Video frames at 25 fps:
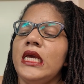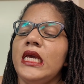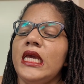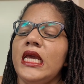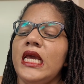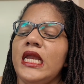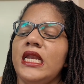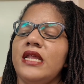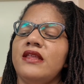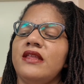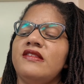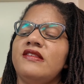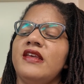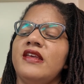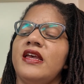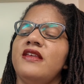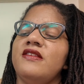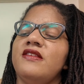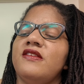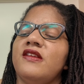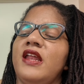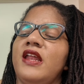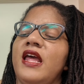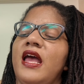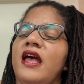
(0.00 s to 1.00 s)
and it
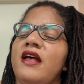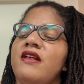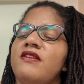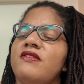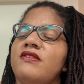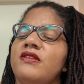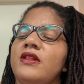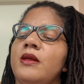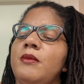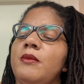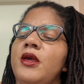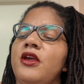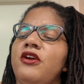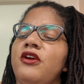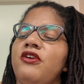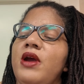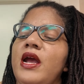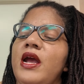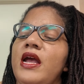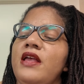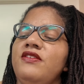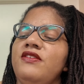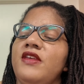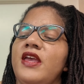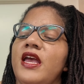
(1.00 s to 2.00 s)
says it has
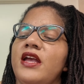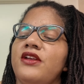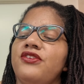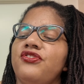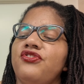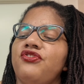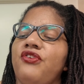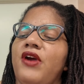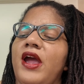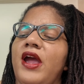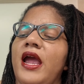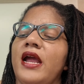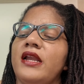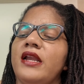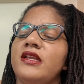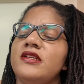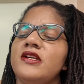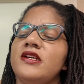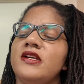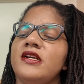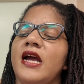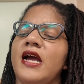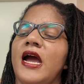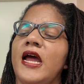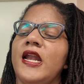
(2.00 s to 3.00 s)
lemongrass extract,
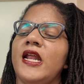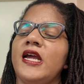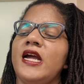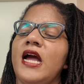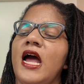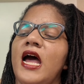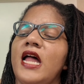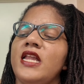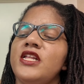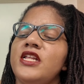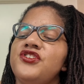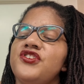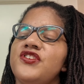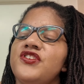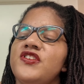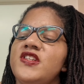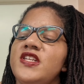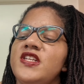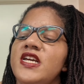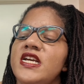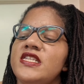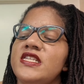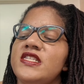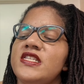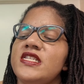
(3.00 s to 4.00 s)
gynecologist
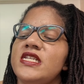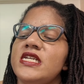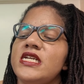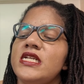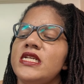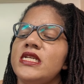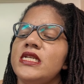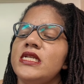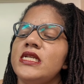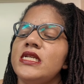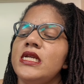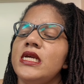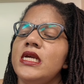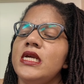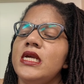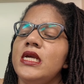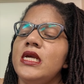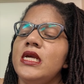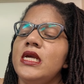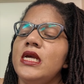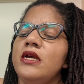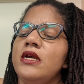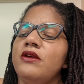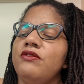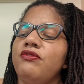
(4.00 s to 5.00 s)
tested,
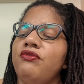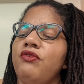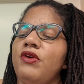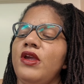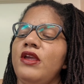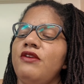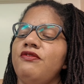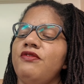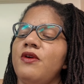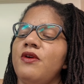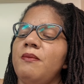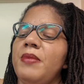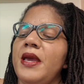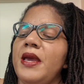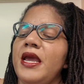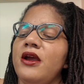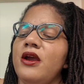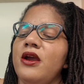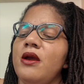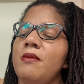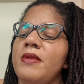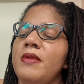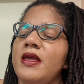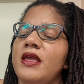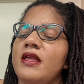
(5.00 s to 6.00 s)
free from
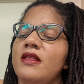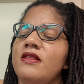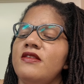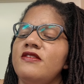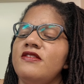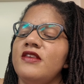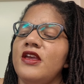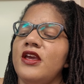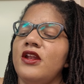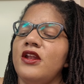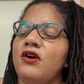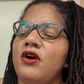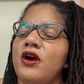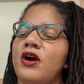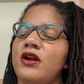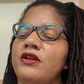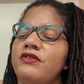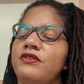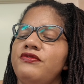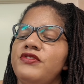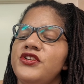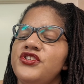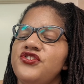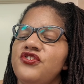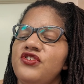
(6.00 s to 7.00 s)
parabens and
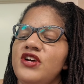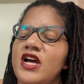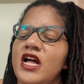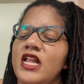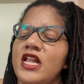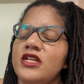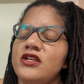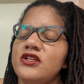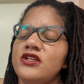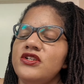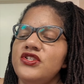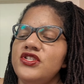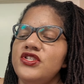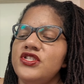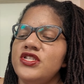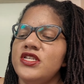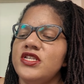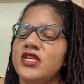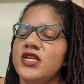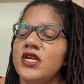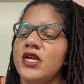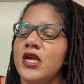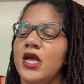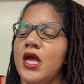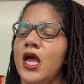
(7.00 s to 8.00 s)
artificial
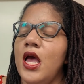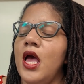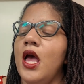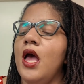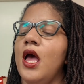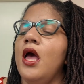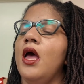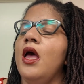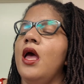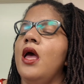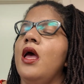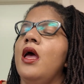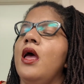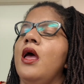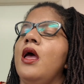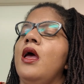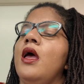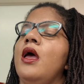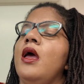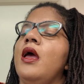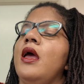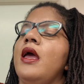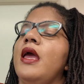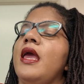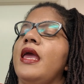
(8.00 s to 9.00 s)
colors.
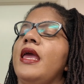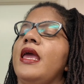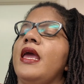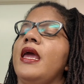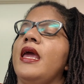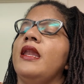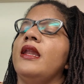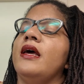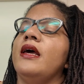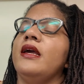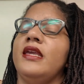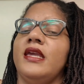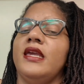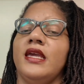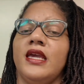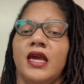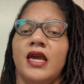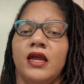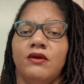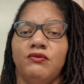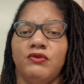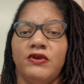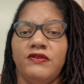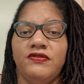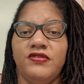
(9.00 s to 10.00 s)
And
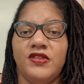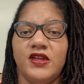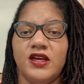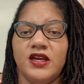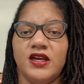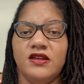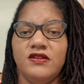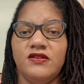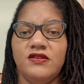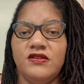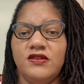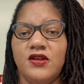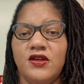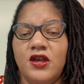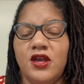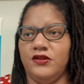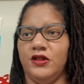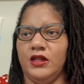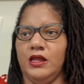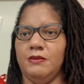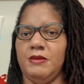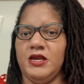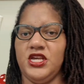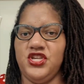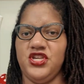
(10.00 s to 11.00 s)
again with this, so
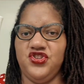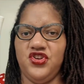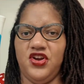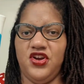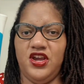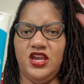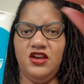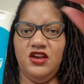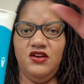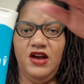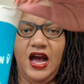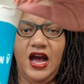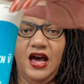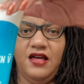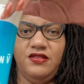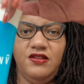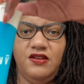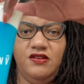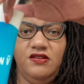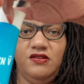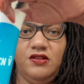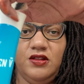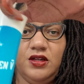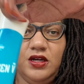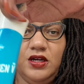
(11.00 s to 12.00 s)
let me show you how
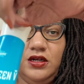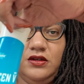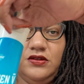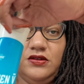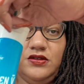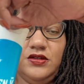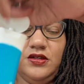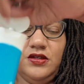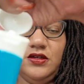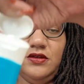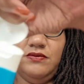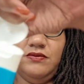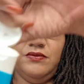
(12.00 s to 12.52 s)
this looks.